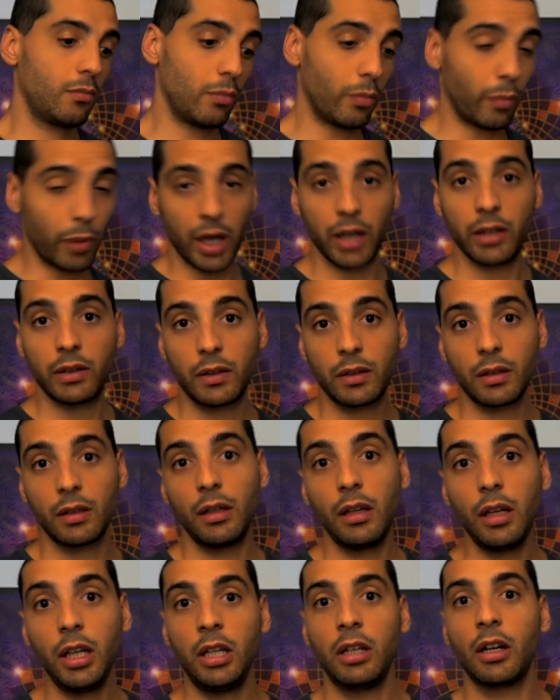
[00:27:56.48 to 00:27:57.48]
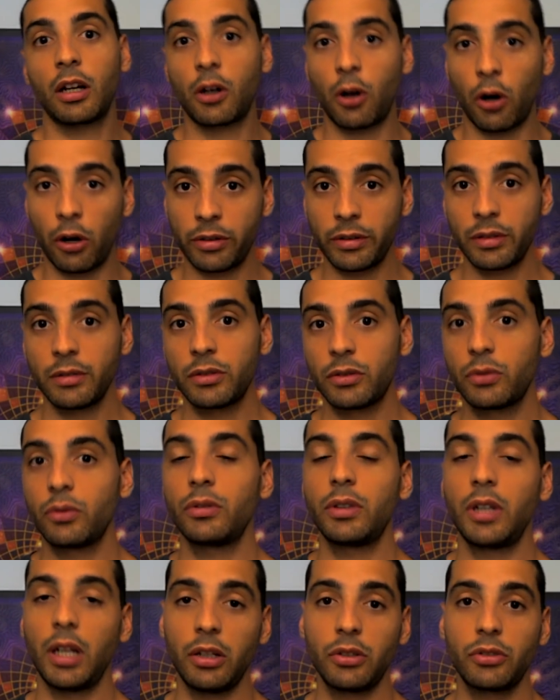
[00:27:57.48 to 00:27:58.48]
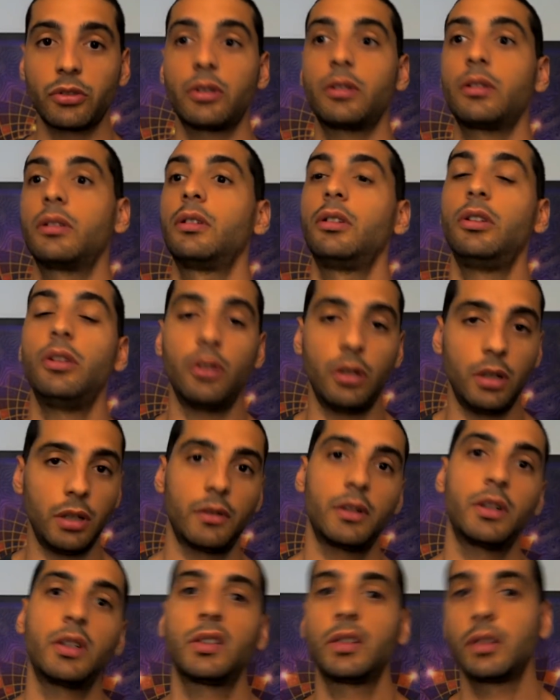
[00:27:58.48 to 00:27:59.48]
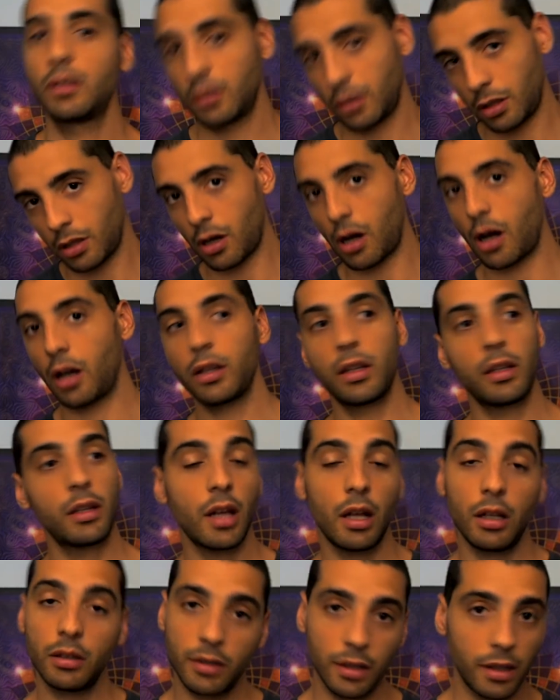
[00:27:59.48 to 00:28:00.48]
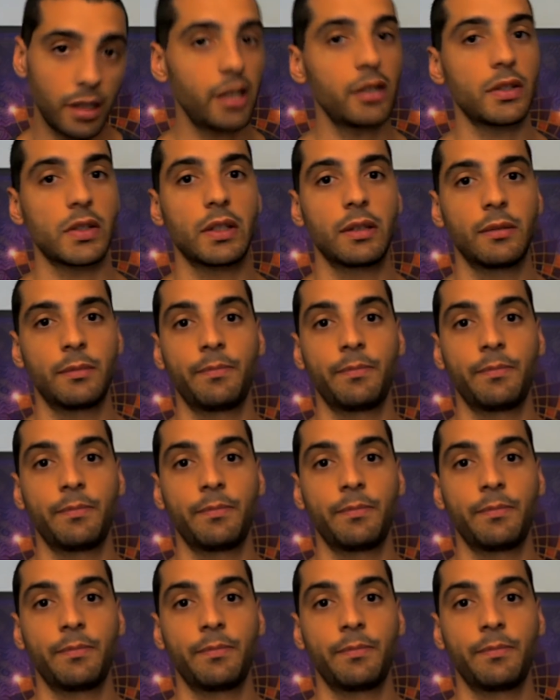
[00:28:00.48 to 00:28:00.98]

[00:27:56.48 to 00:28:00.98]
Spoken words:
but in accordance to nature, universe, God, and all that is.